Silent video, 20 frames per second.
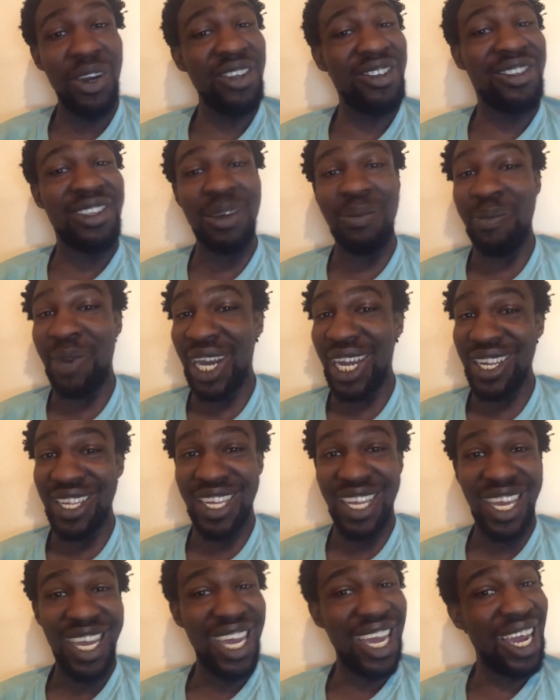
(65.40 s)
what's
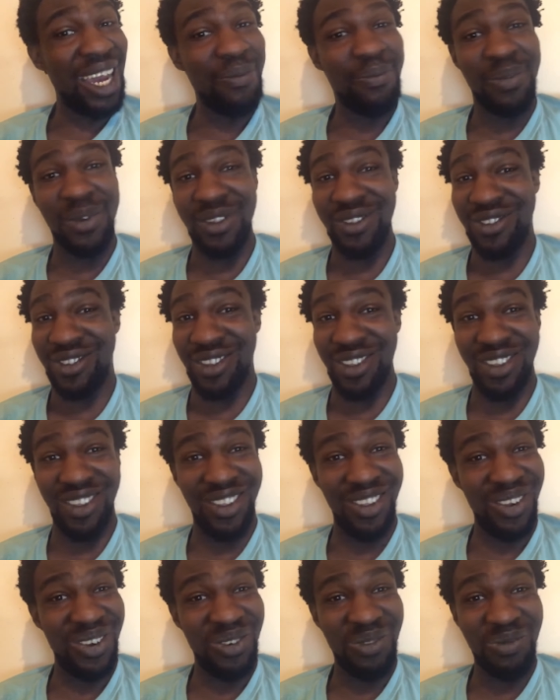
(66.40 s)
about to happen to
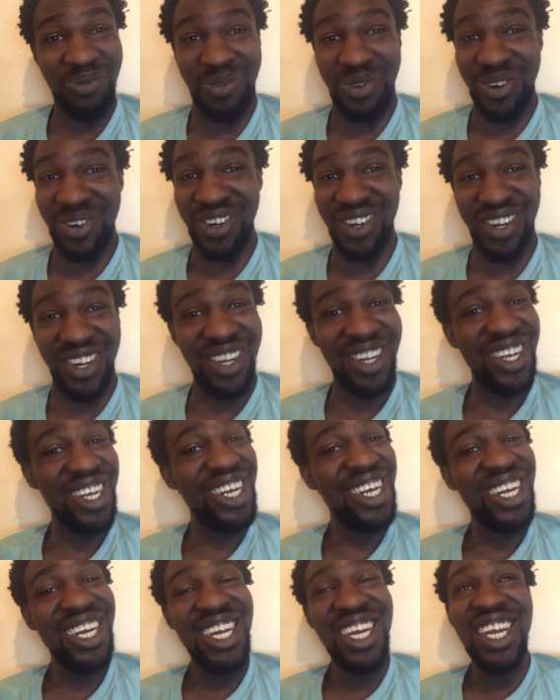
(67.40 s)
you, bro.
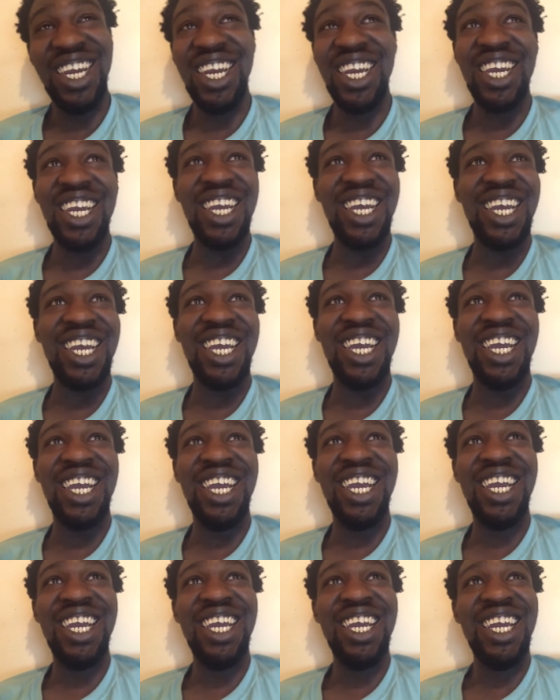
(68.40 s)

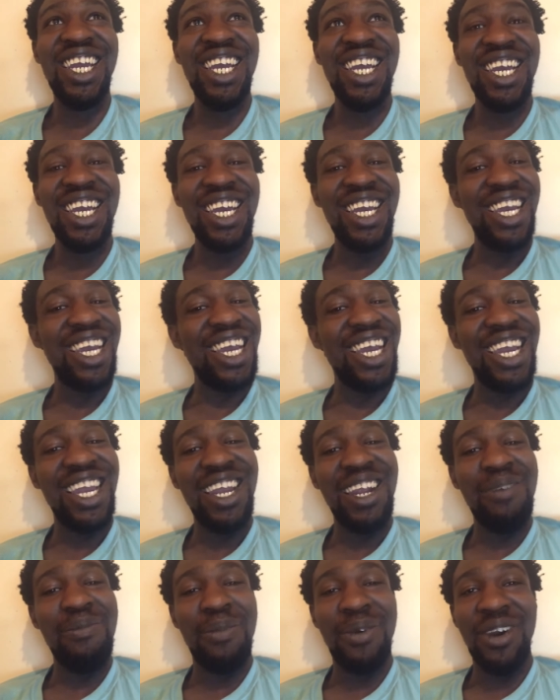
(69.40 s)
hey,
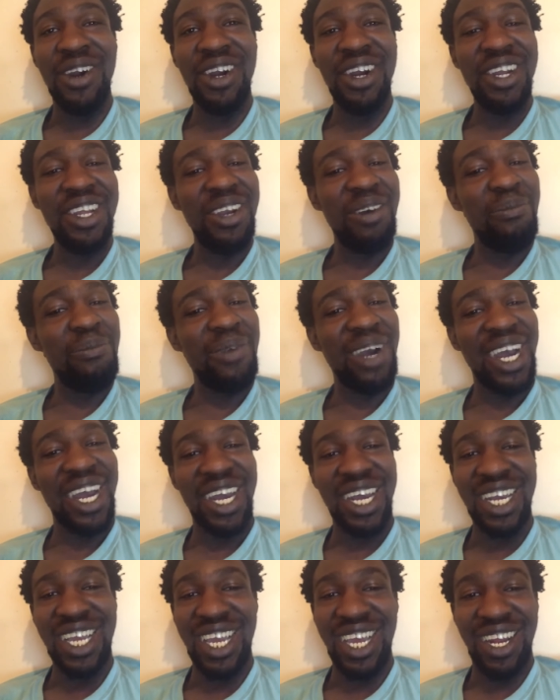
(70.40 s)
hey, bro, your
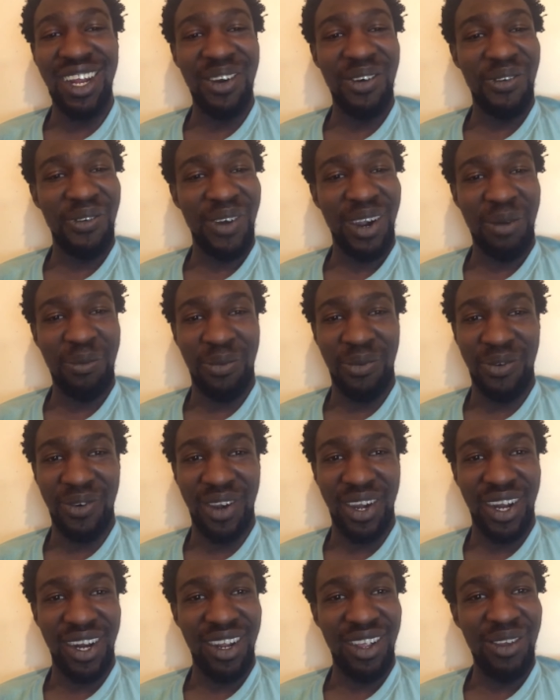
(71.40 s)
mind cannot wrap
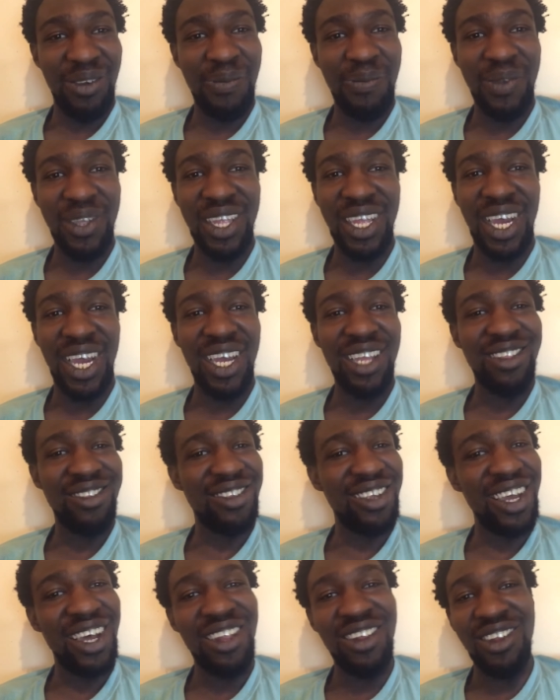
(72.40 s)
around it. You be like,
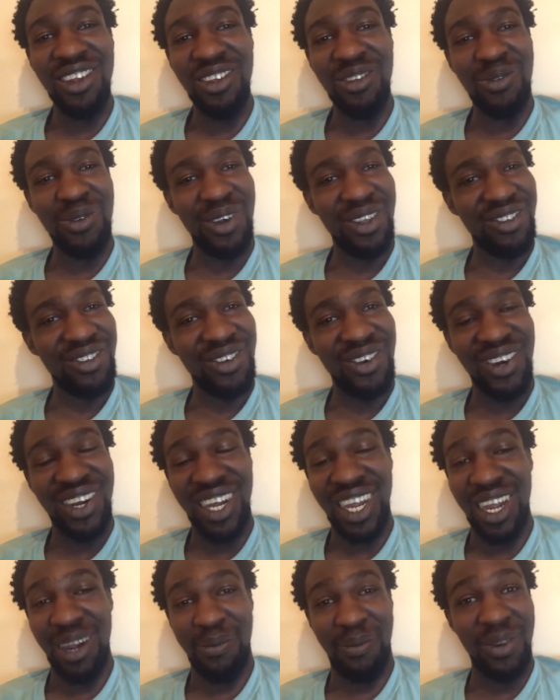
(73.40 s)
tell us what's gonna
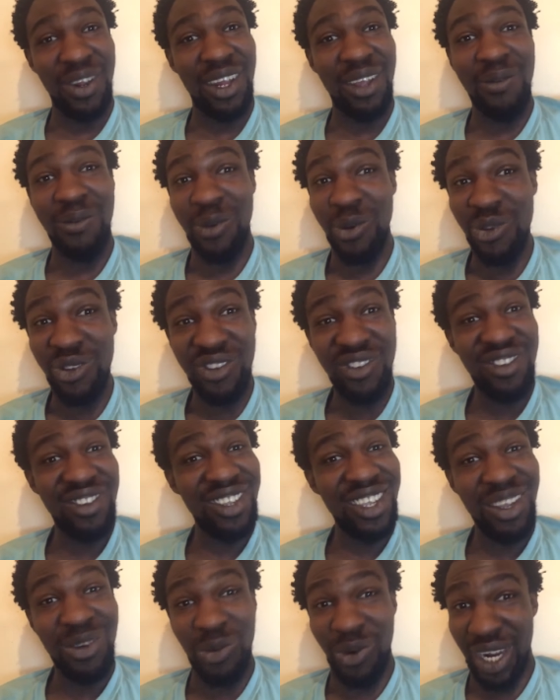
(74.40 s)
happen if you
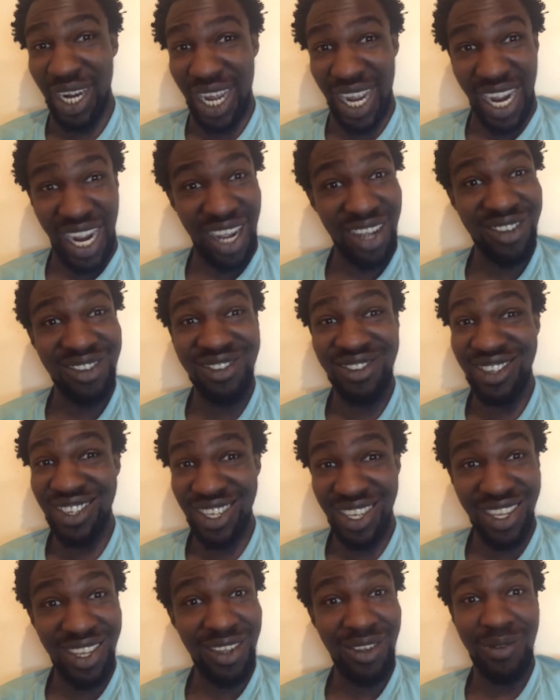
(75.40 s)
see what I
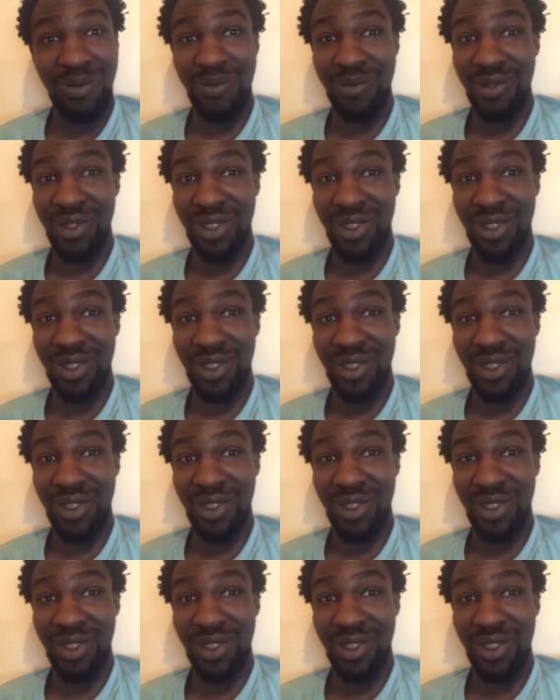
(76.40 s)
see.